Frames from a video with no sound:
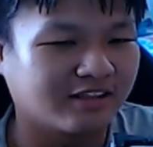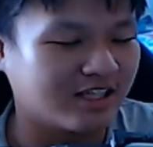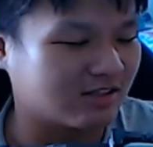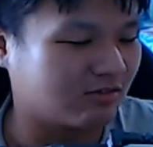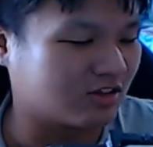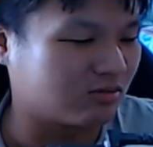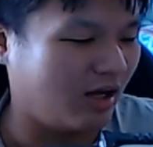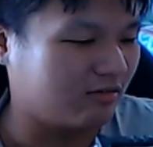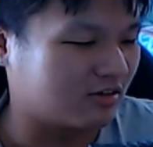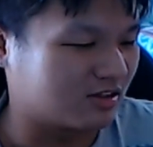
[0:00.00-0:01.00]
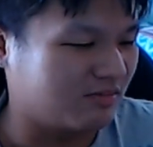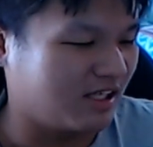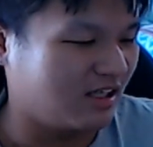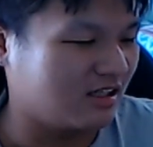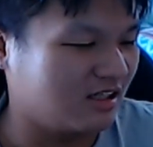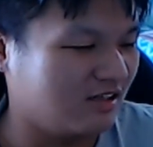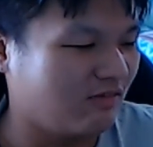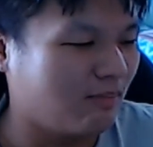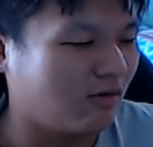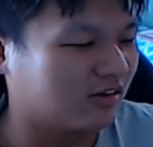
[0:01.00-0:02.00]
That was why it was making it
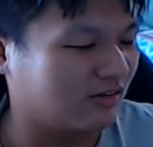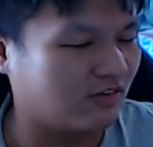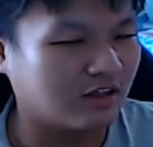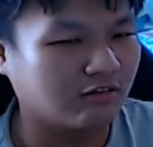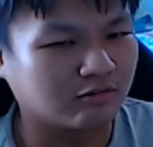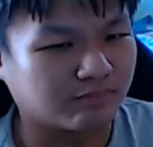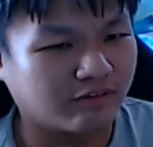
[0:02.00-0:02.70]
even more difficult to